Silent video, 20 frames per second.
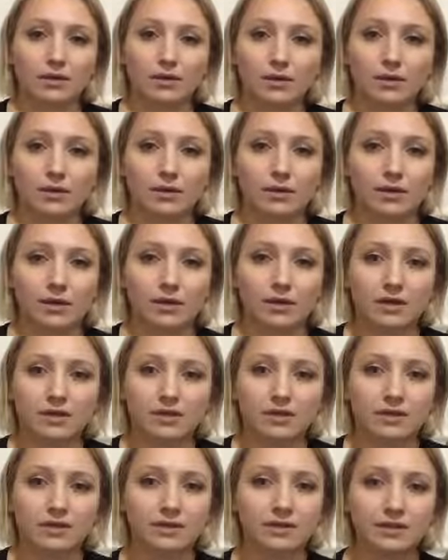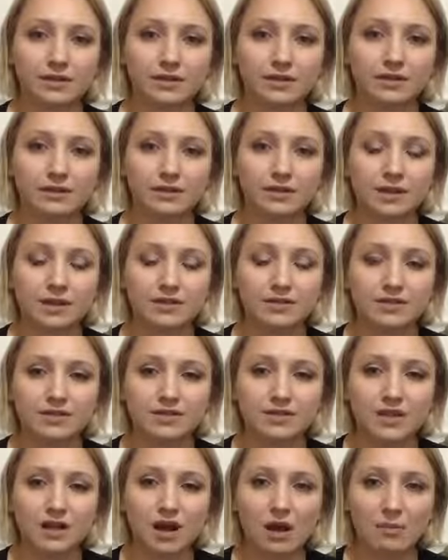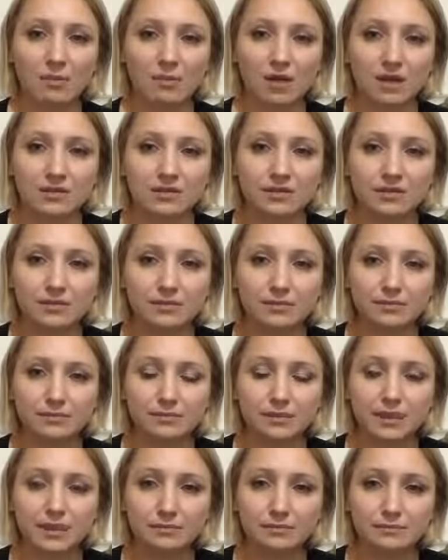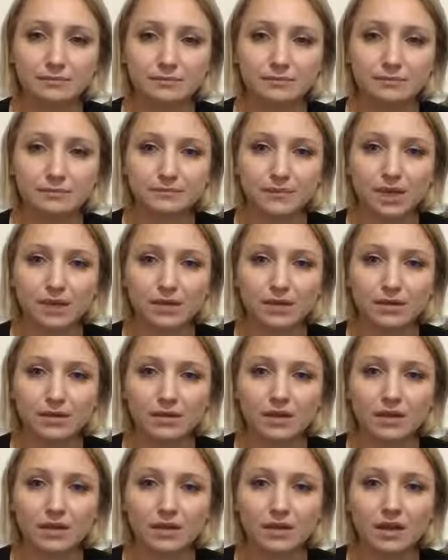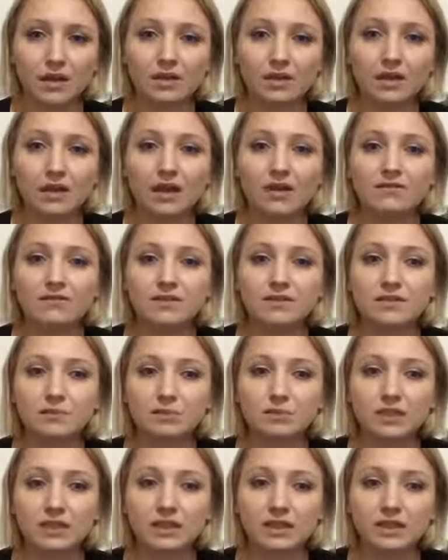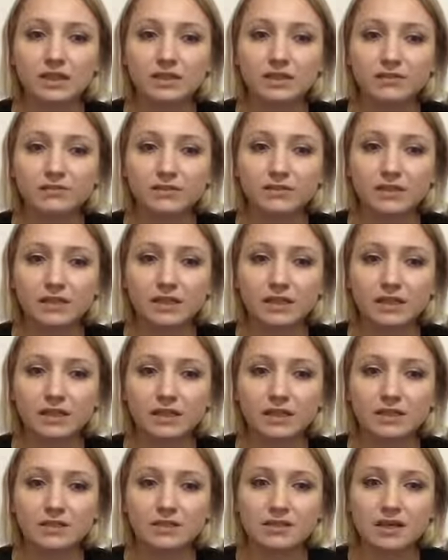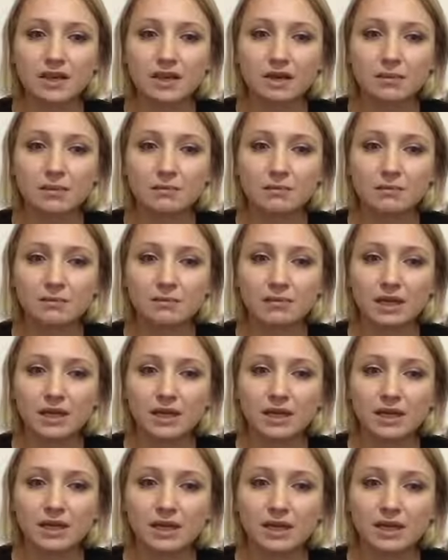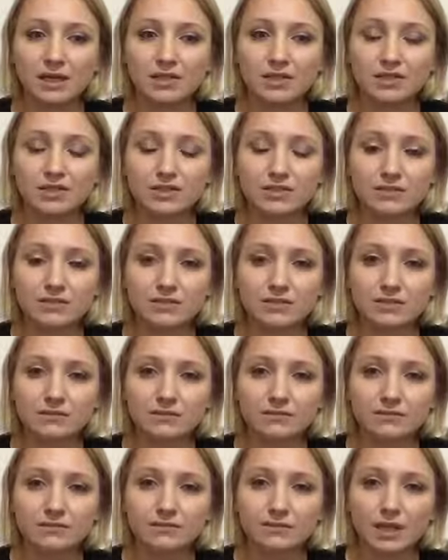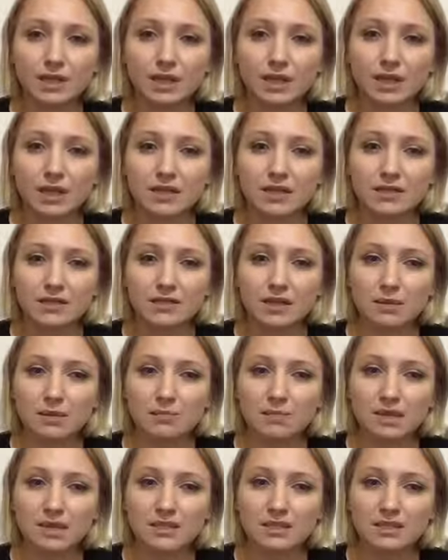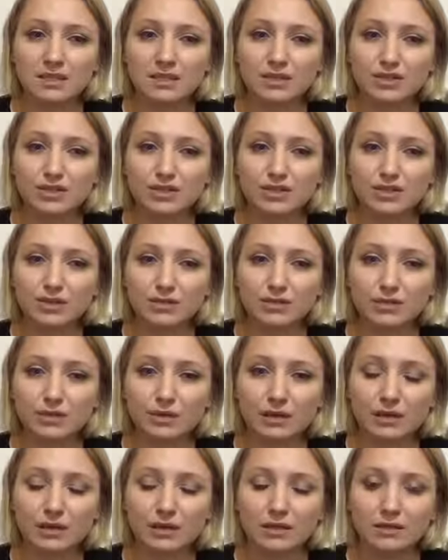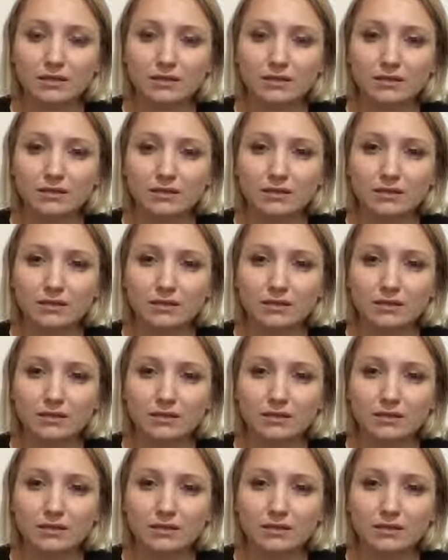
oh gosh, I was just a hot mess. But life is completely different, and it is amazing to